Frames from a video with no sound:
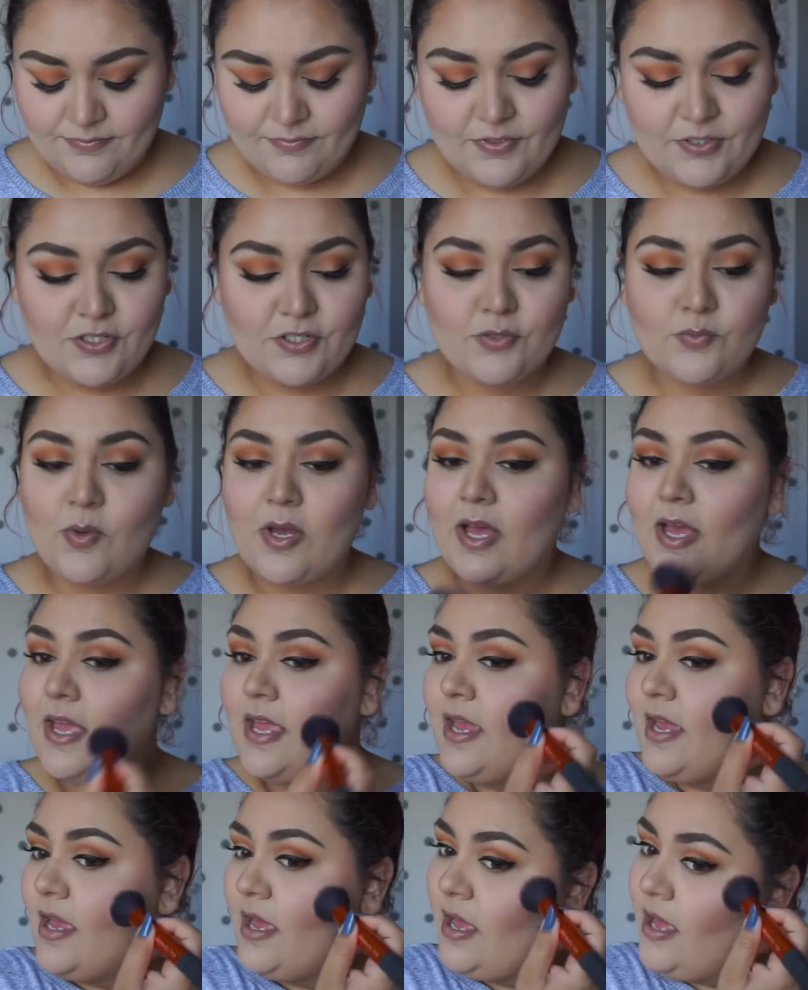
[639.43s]
which is
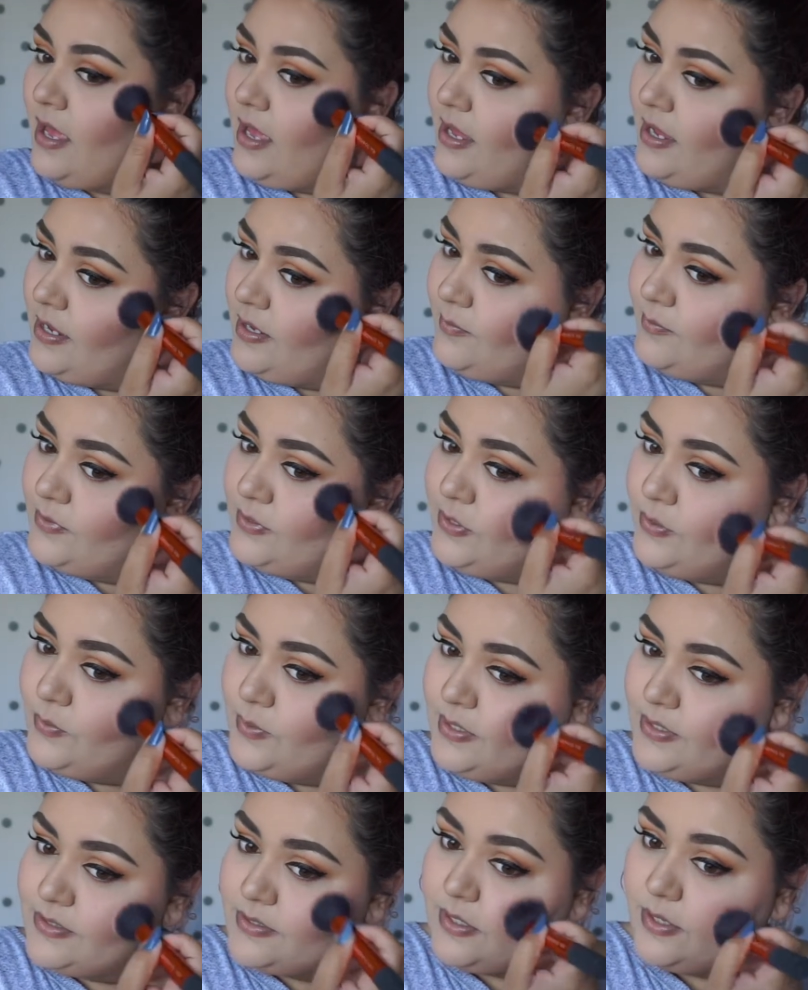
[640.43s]
why I am
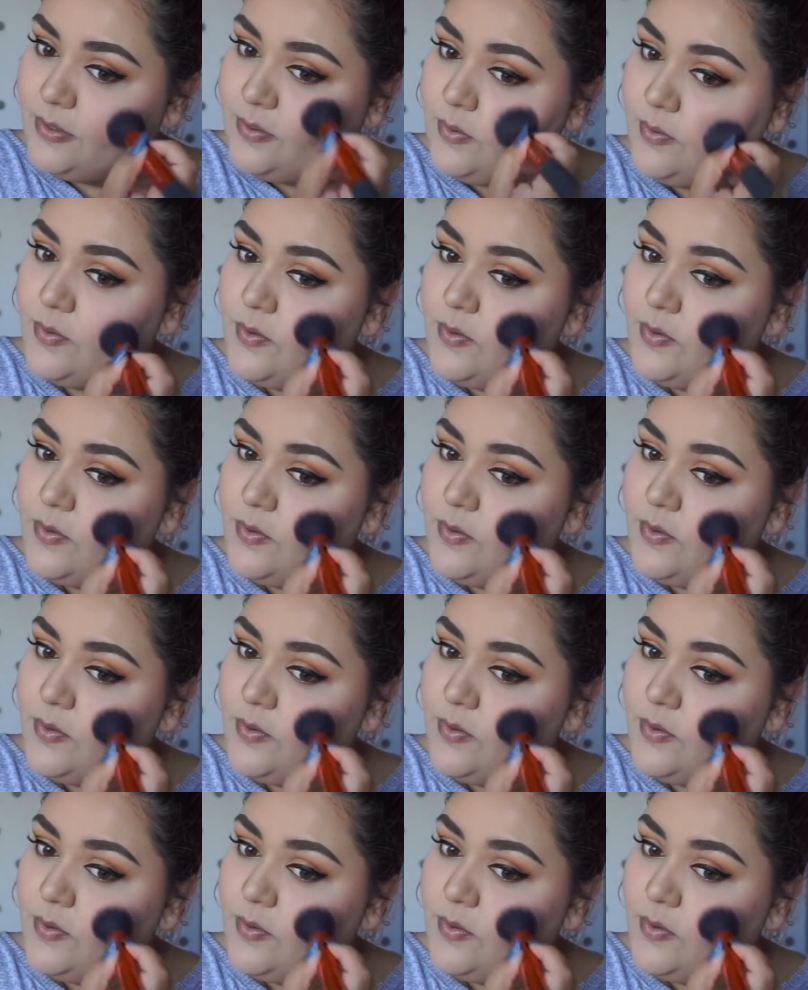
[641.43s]
doing so.